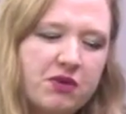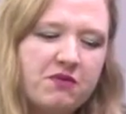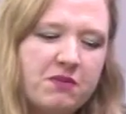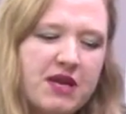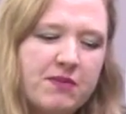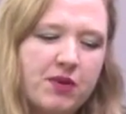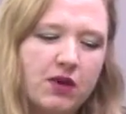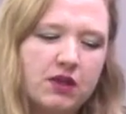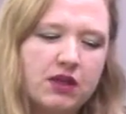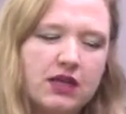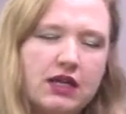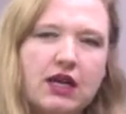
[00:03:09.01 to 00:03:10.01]
of
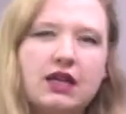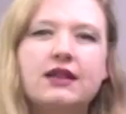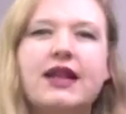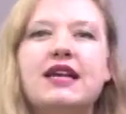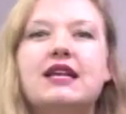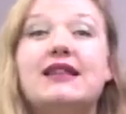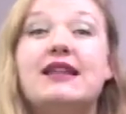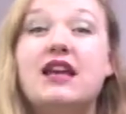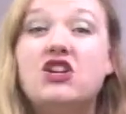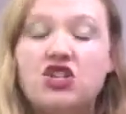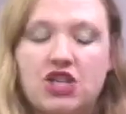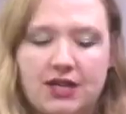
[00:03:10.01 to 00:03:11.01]
people like a
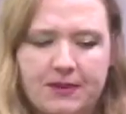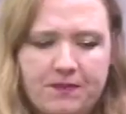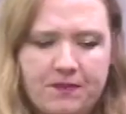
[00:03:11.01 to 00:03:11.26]
nation.